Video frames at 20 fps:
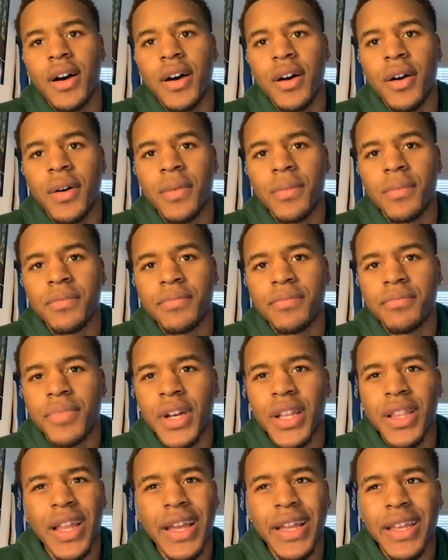
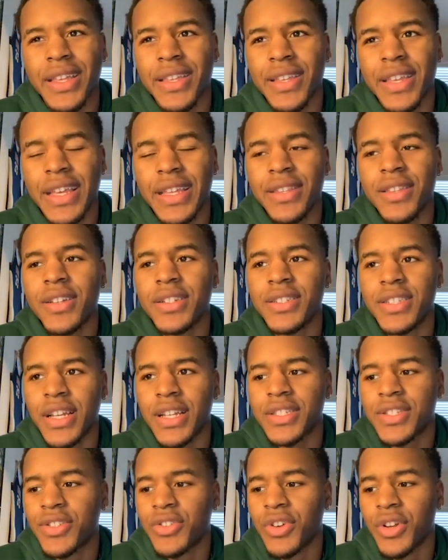But like getting to
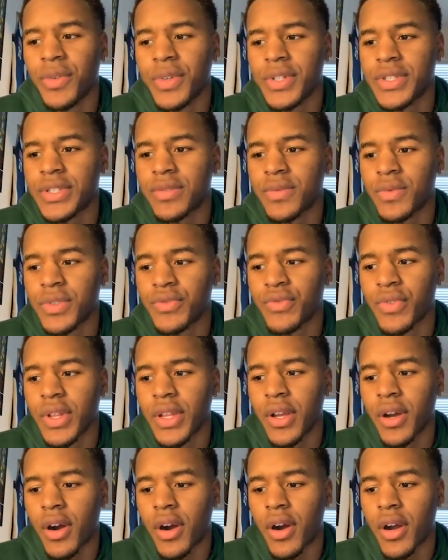adjust to it was
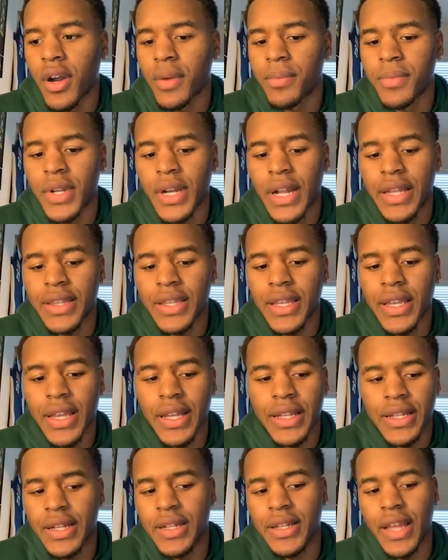really hard. But I
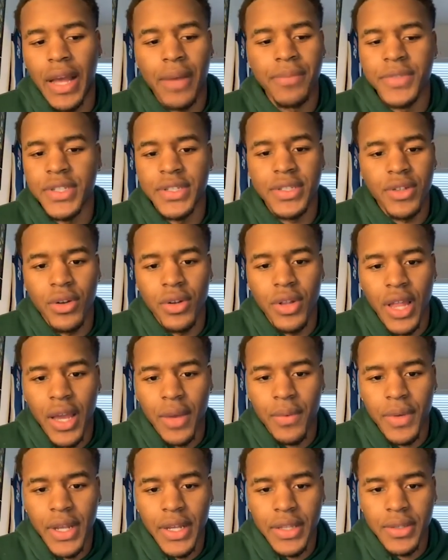think at the end of the day, I'm just so
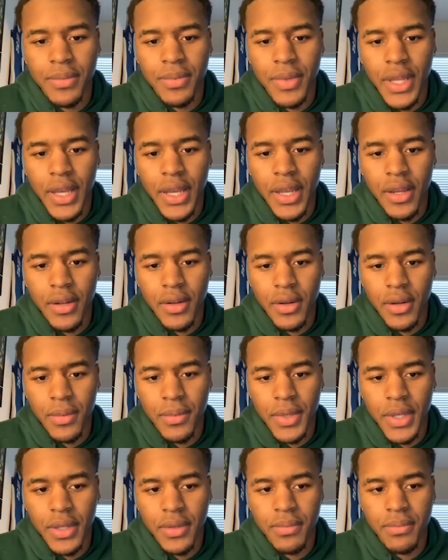glad we got to play. You know
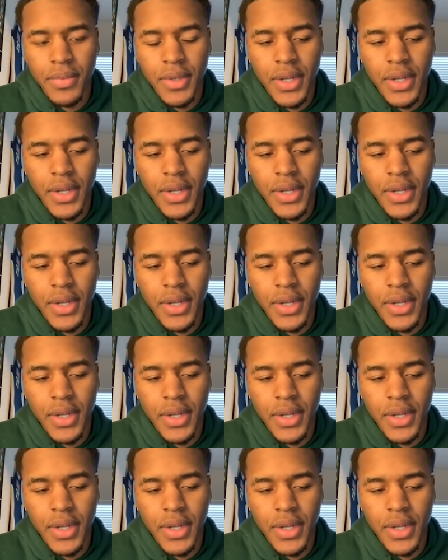what I mean?